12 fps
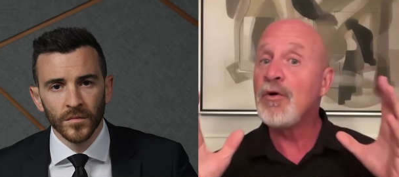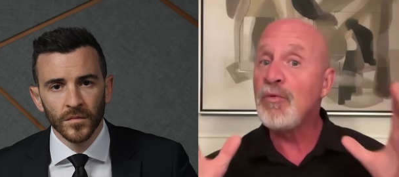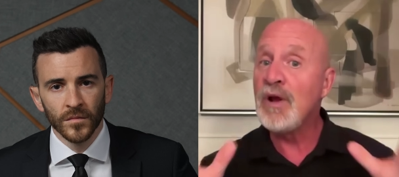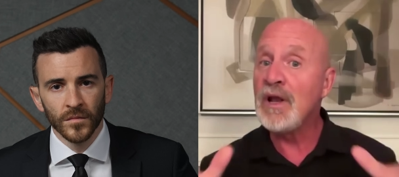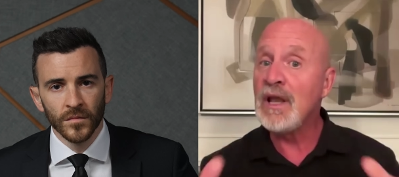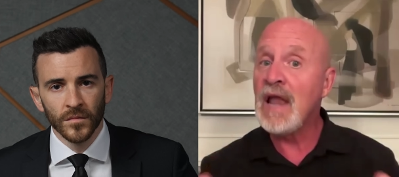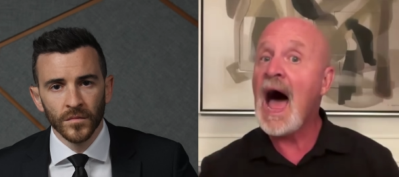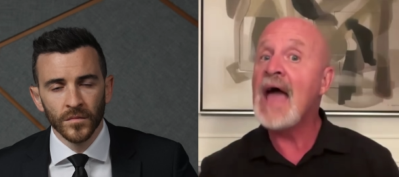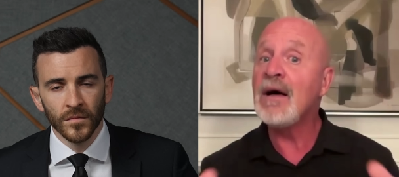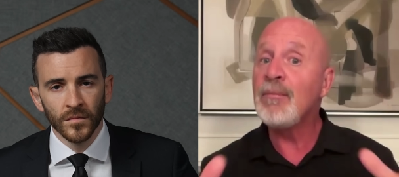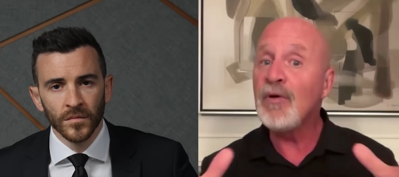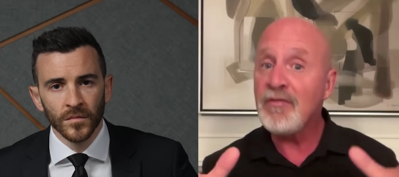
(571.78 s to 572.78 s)
Speaker 1: a
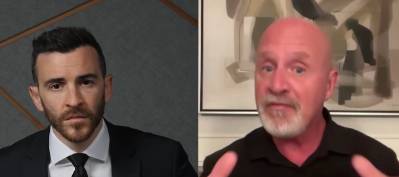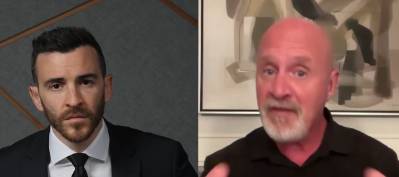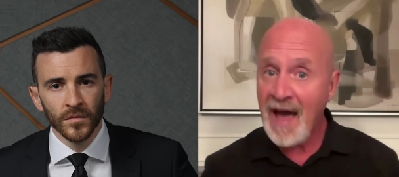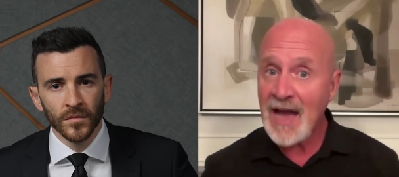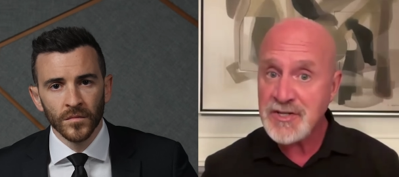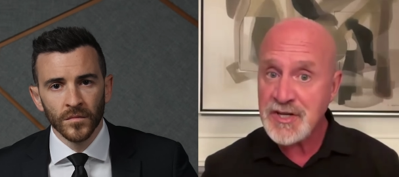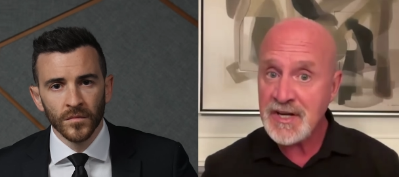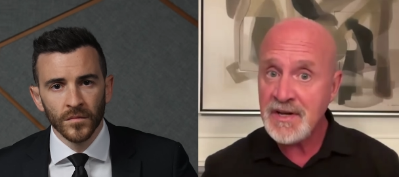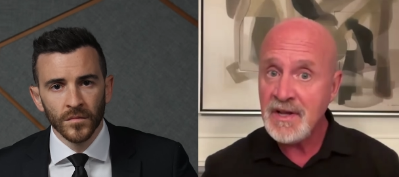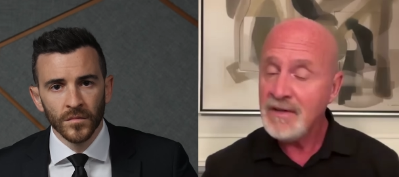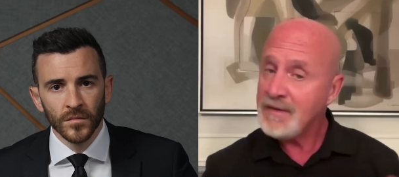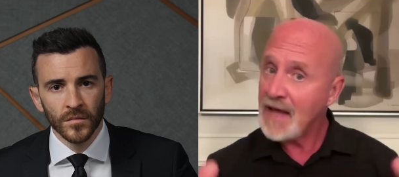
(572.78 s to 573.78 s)
reliable fashion,
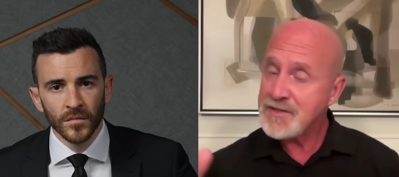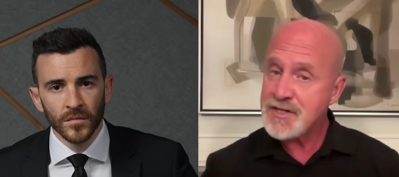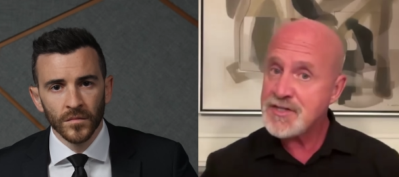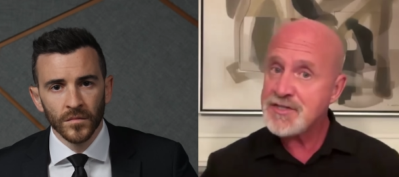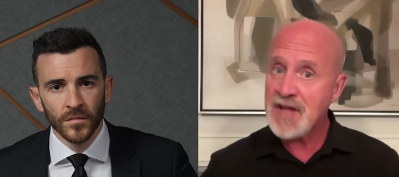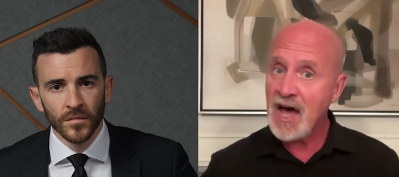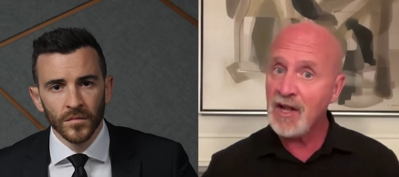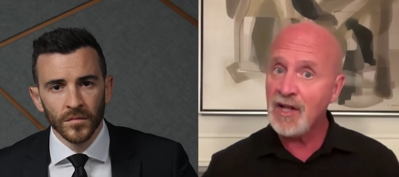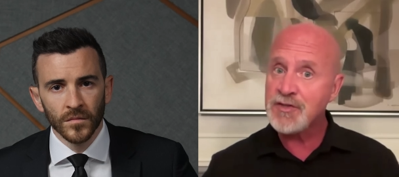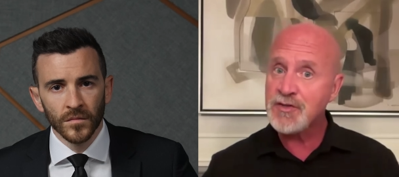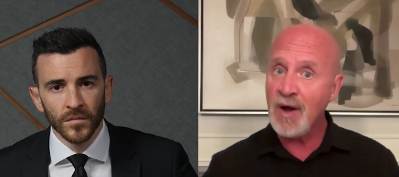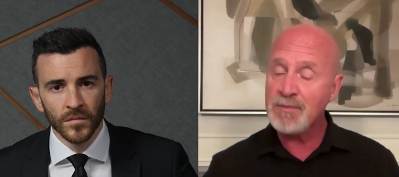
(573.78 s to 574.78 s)
not just Donald
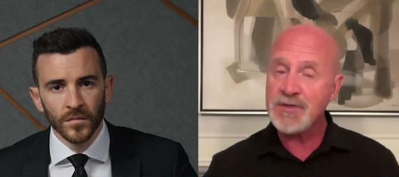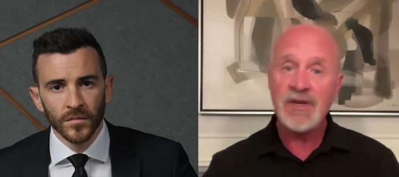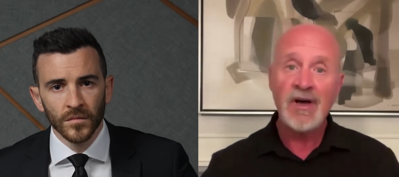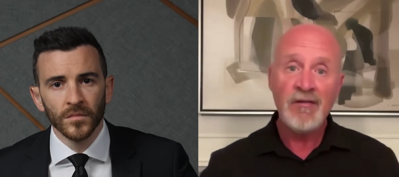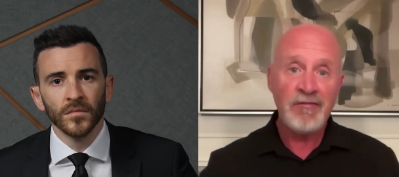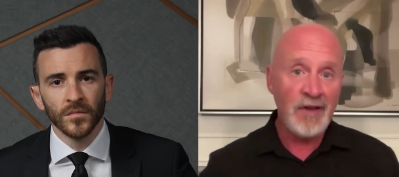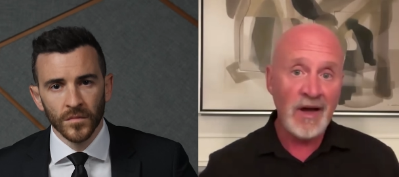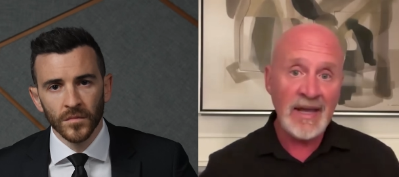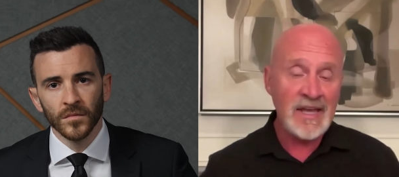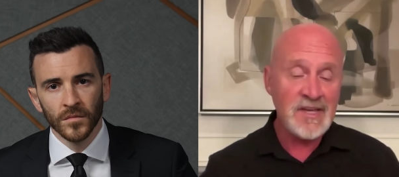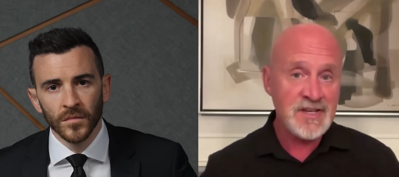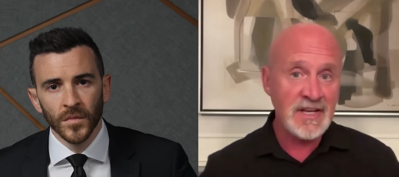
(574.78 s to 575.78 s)
Trump's
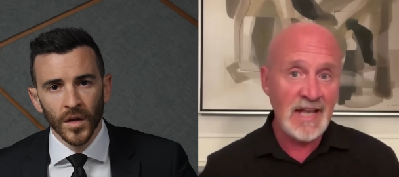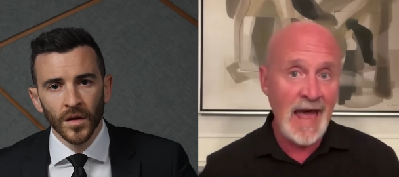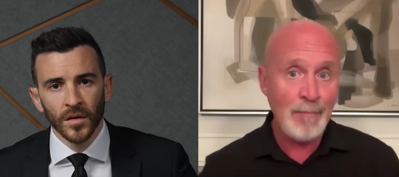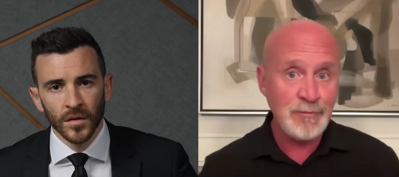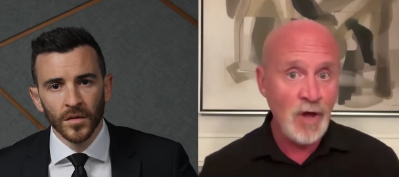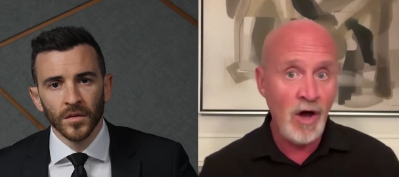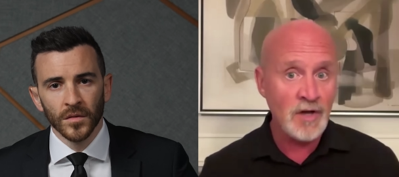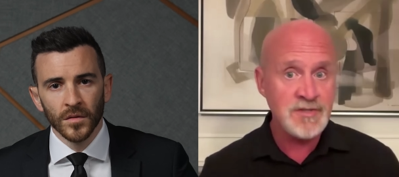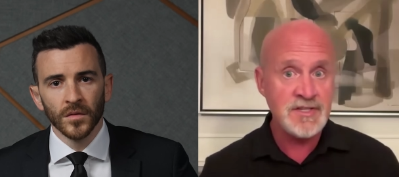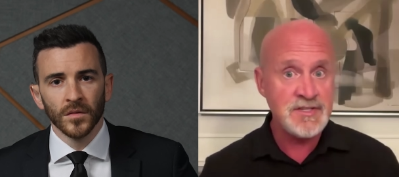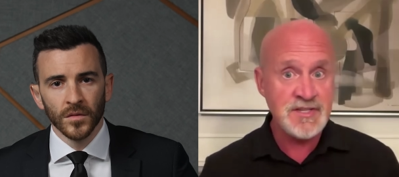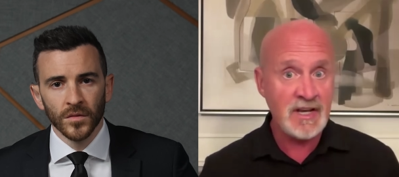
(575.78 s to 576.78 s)
flunkies and lapdogs
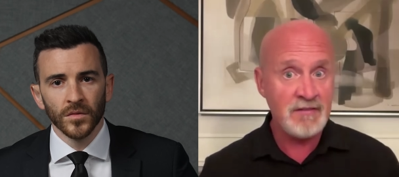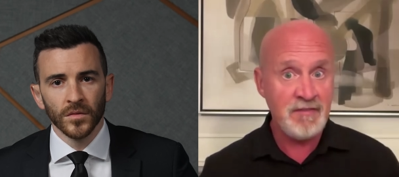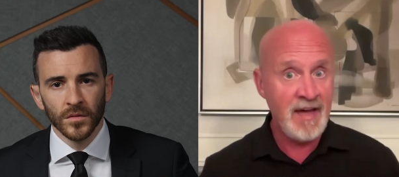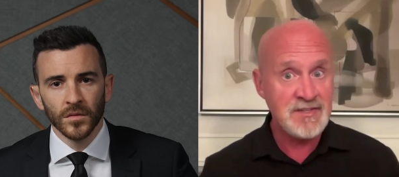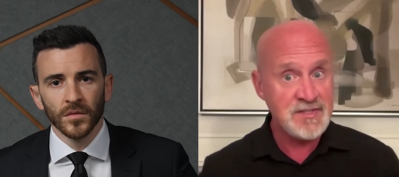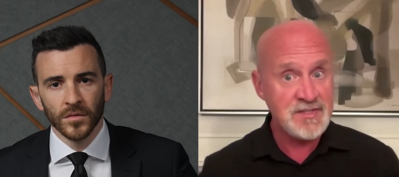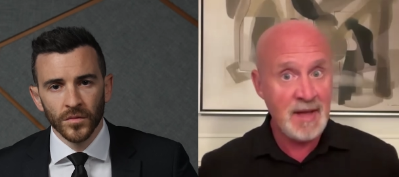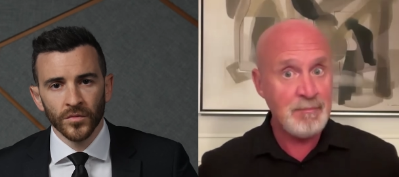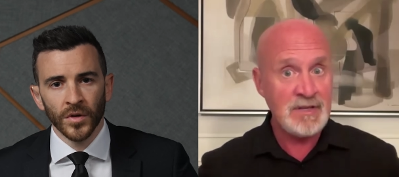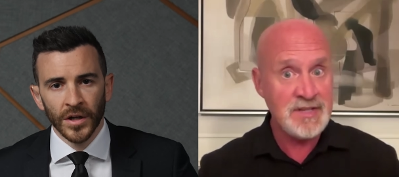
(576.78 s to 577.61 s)
and sycophants stepping right.